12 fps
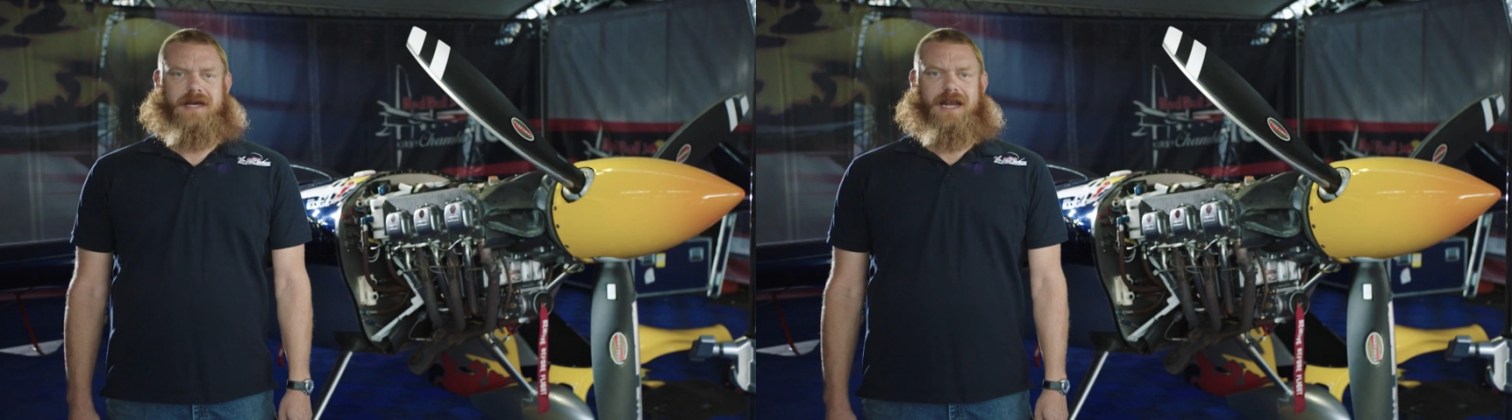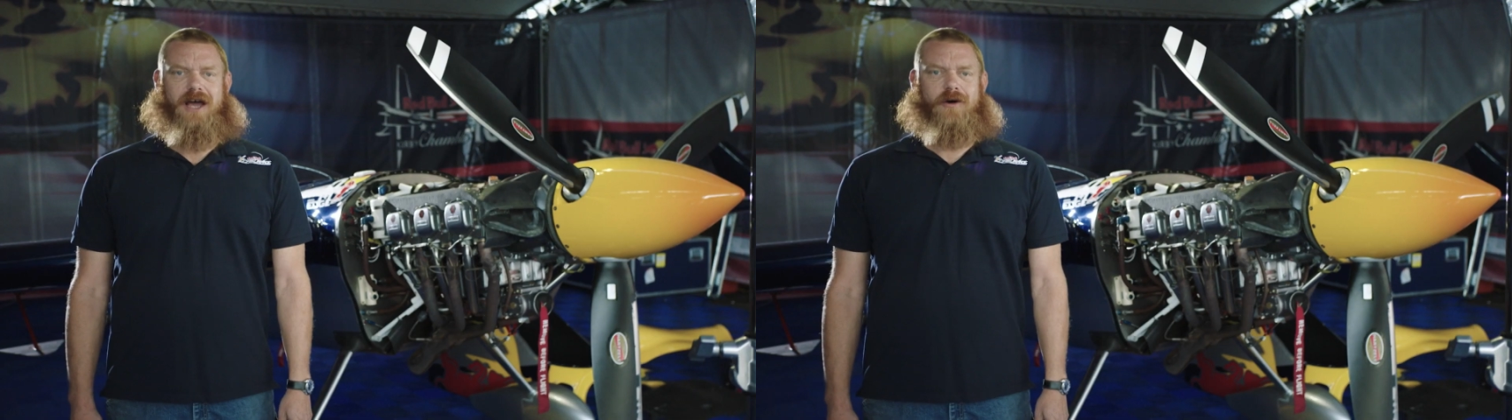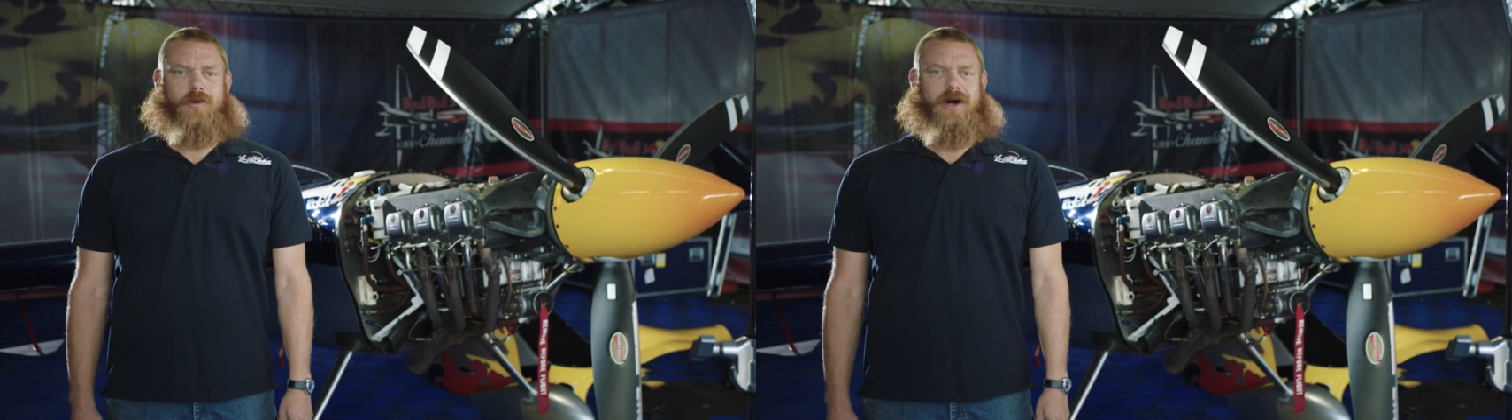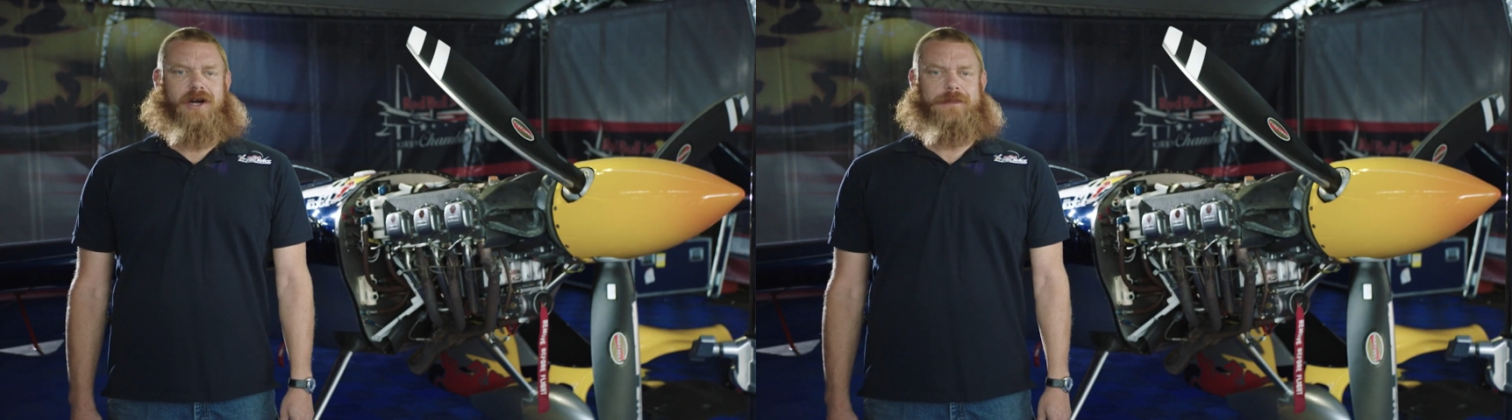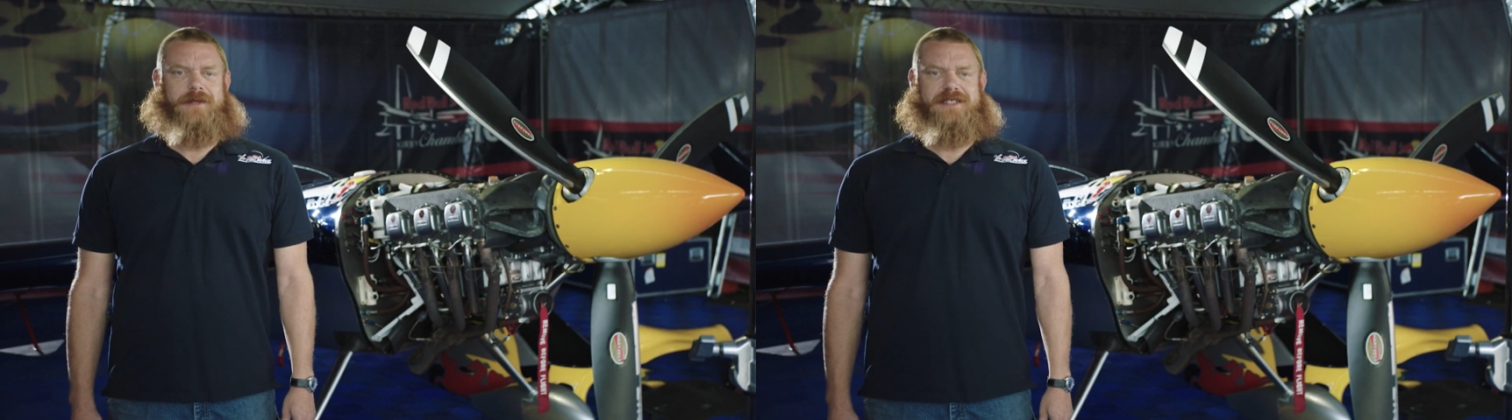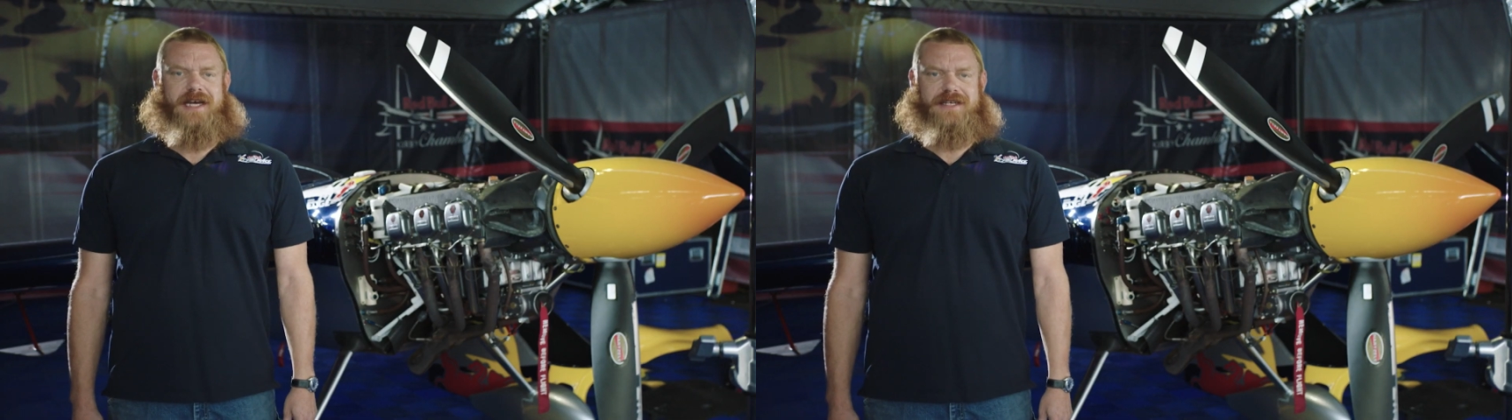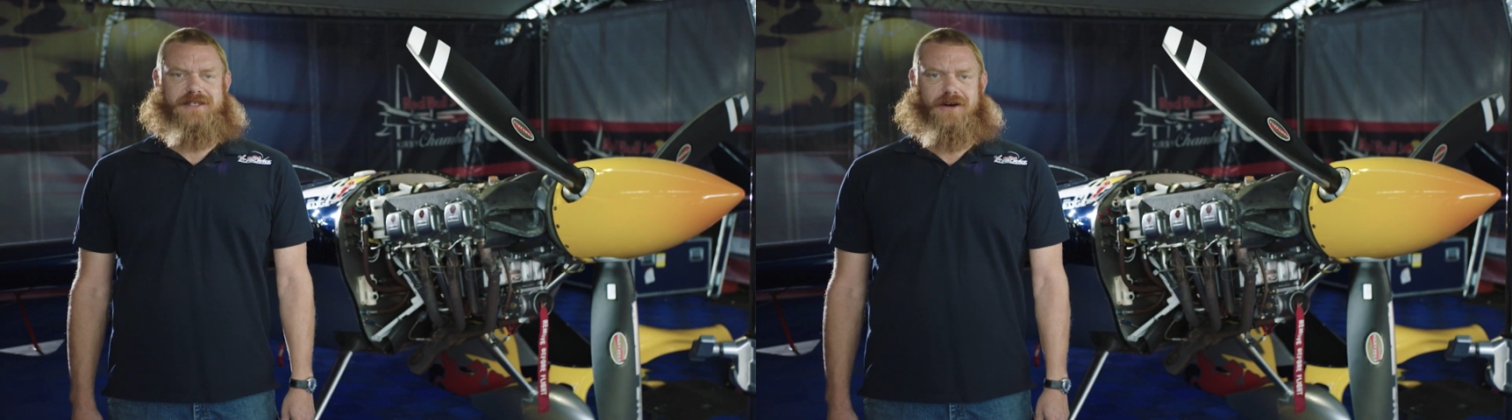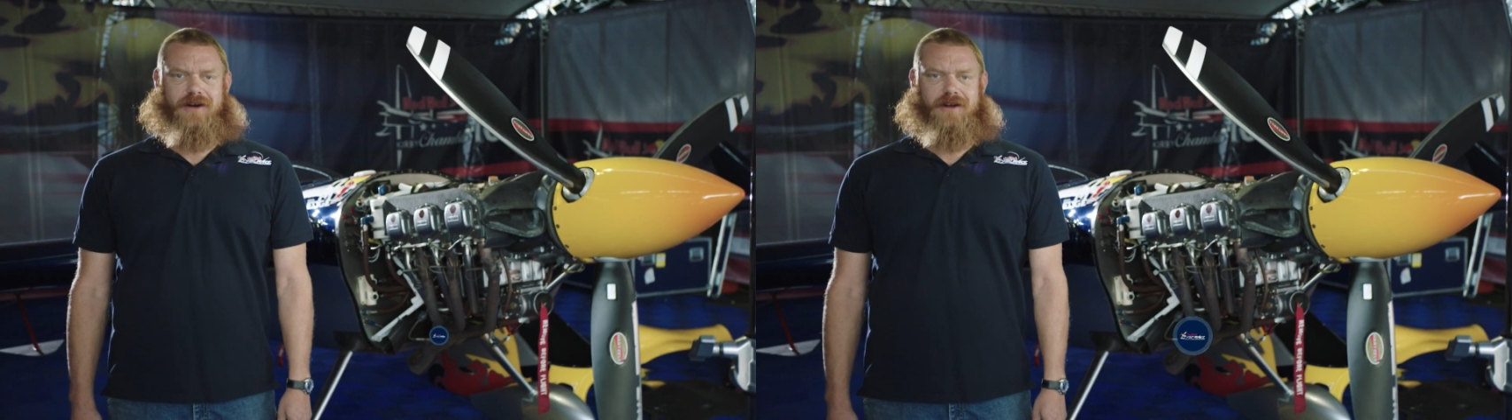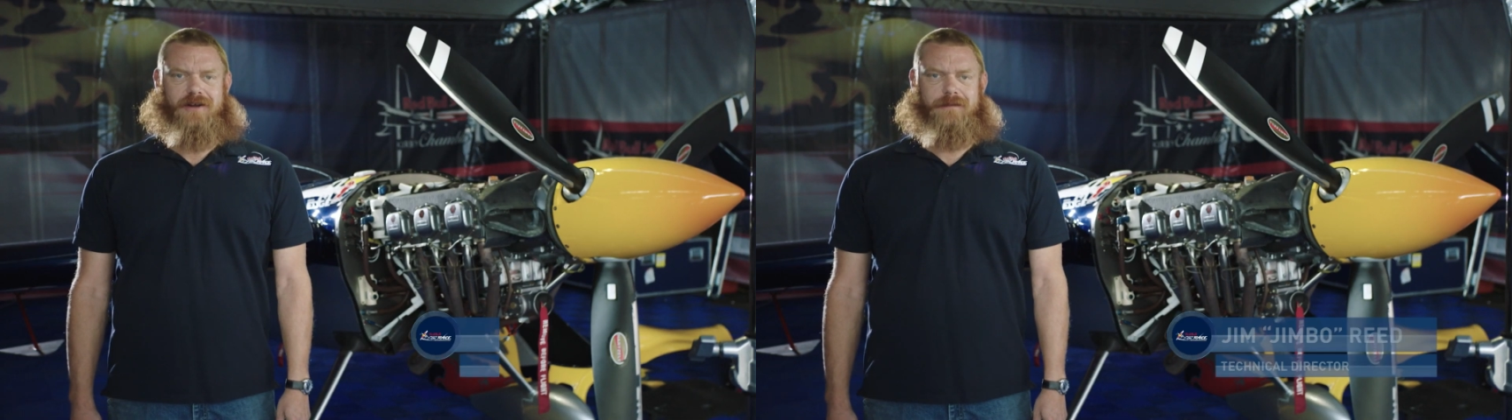Hello and welcome to Tech
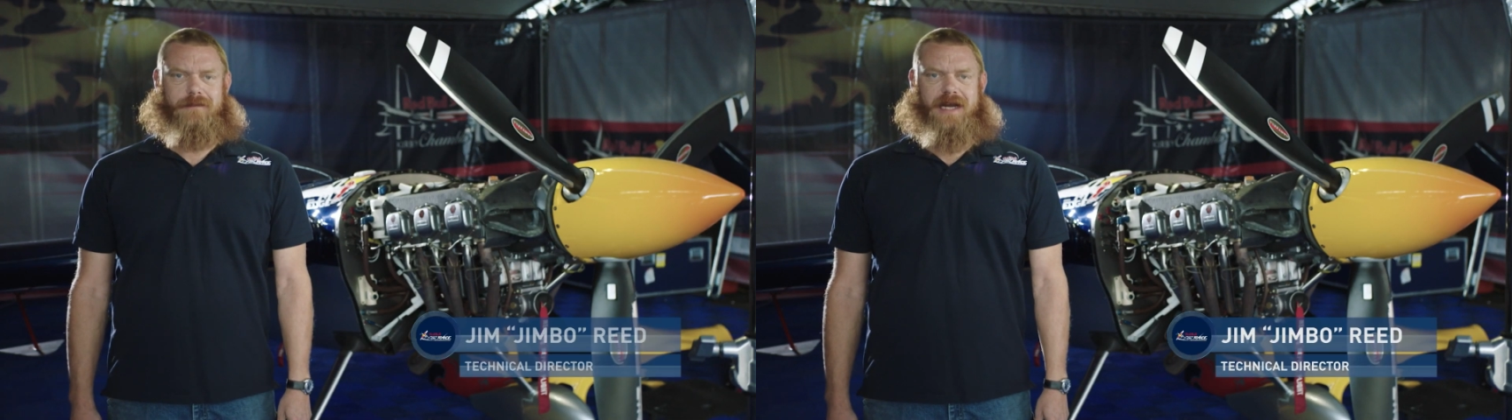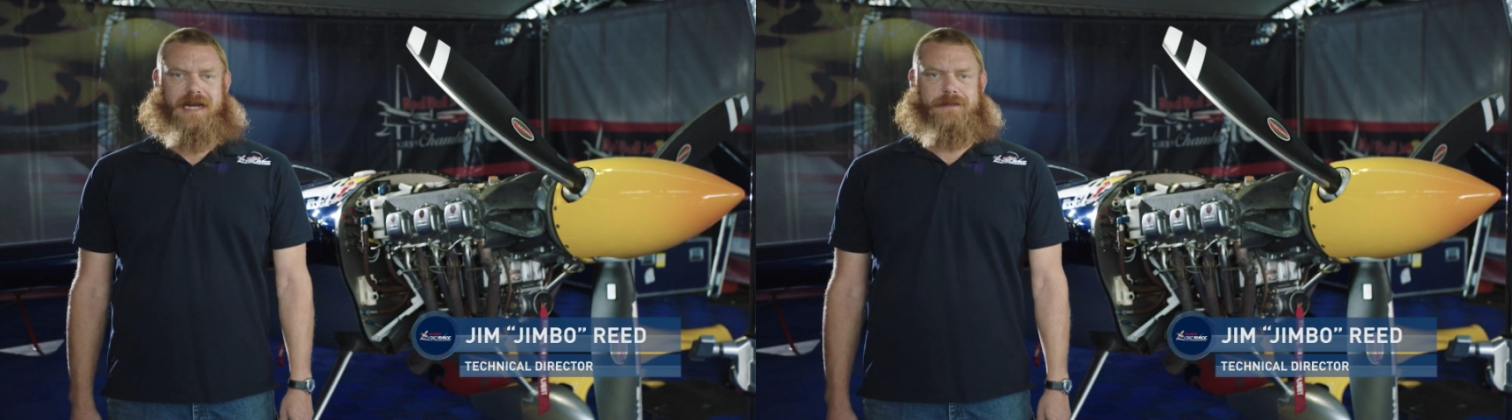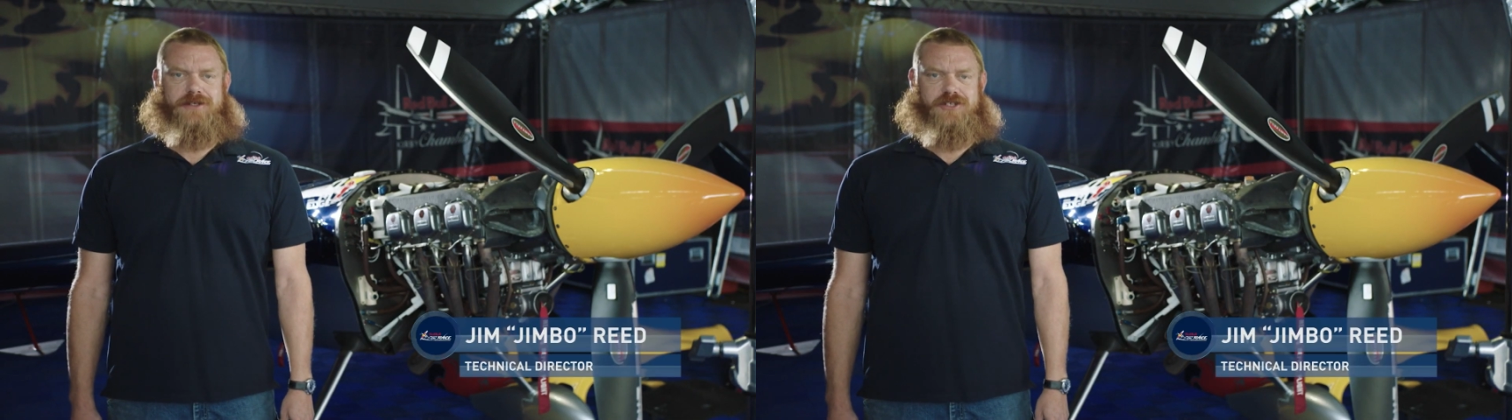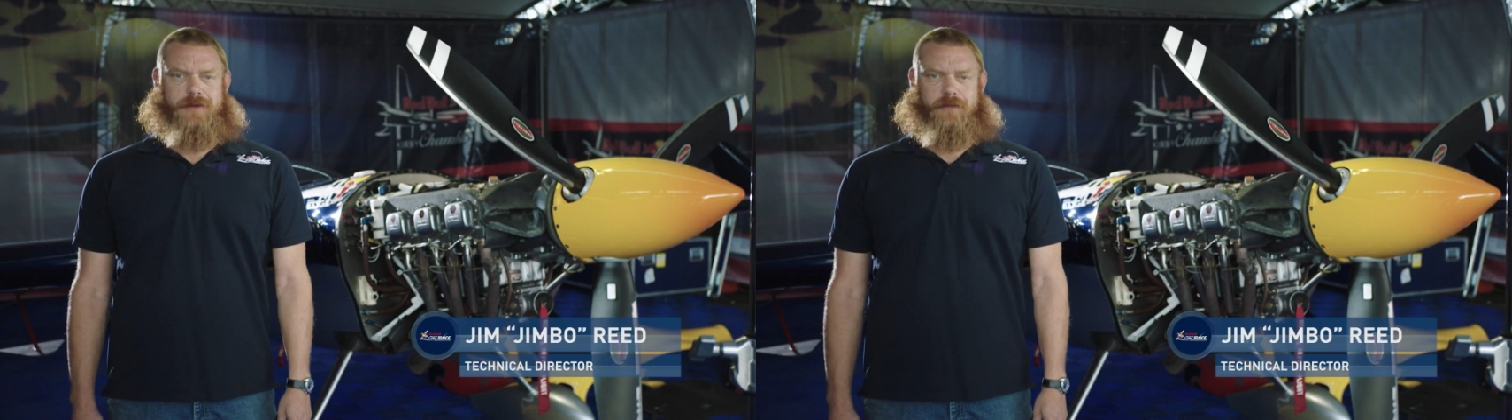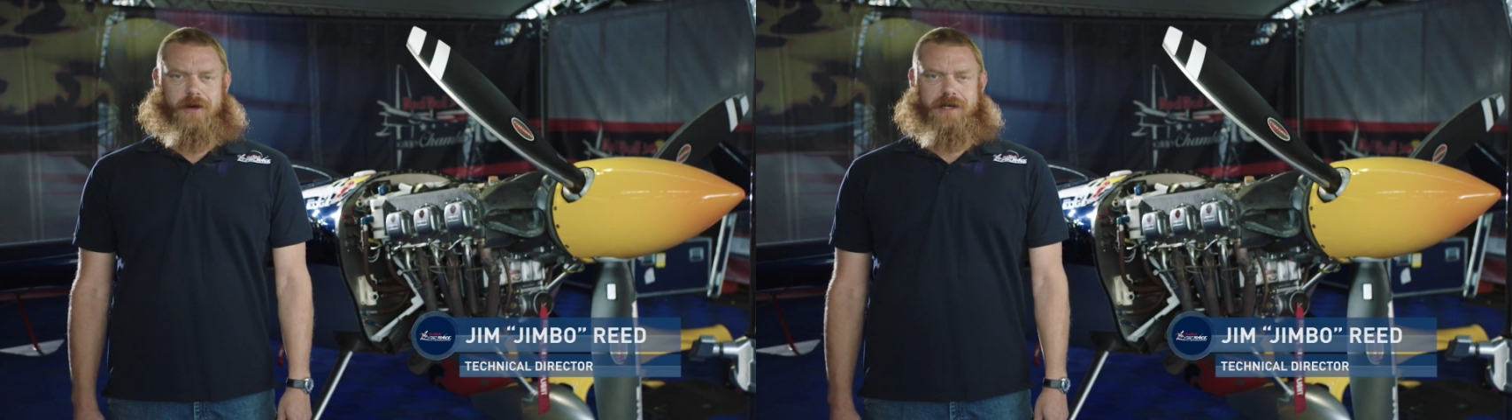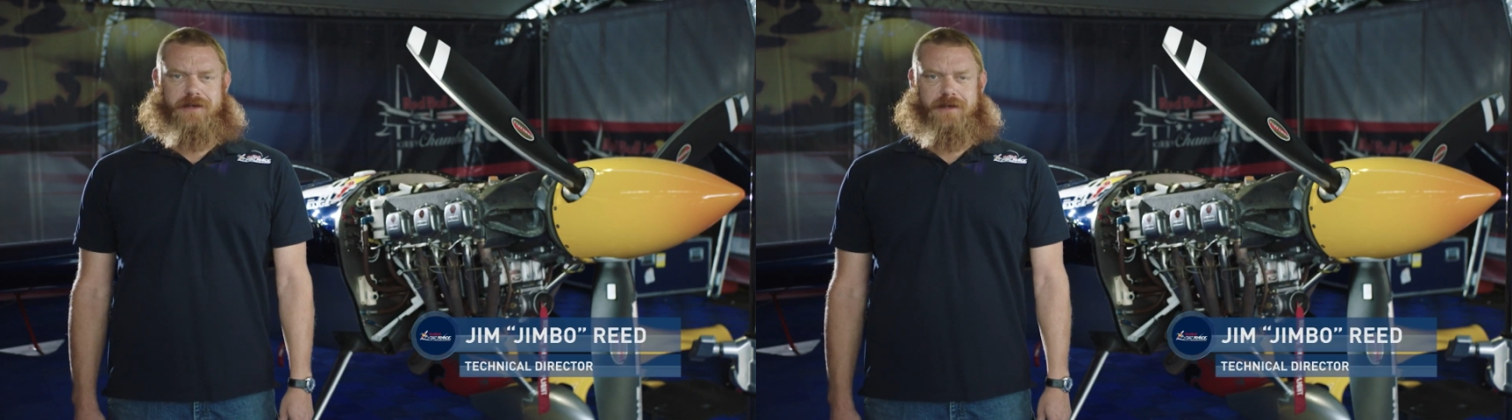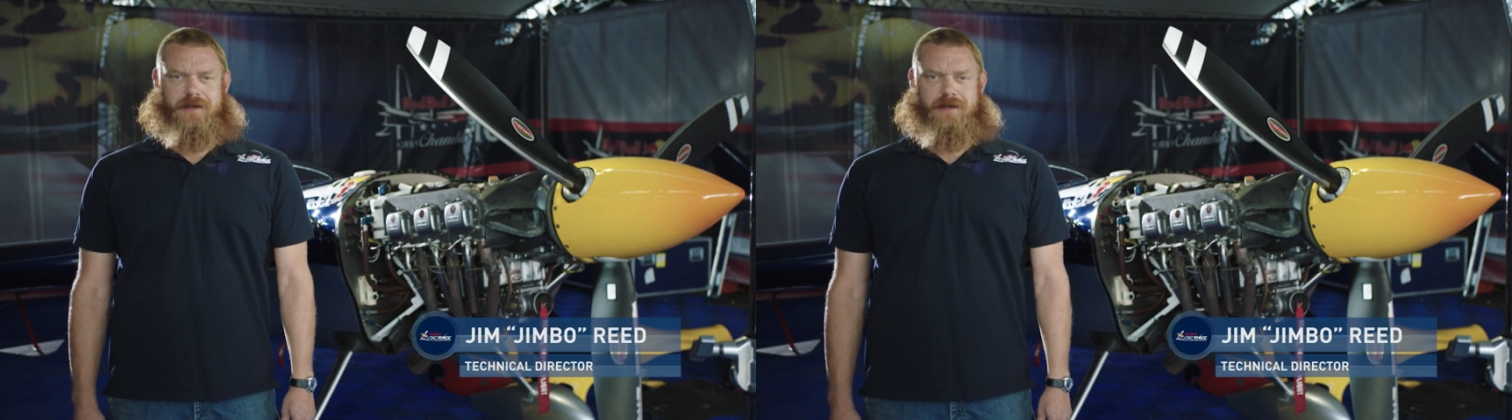Talk. My name is Jim Reed.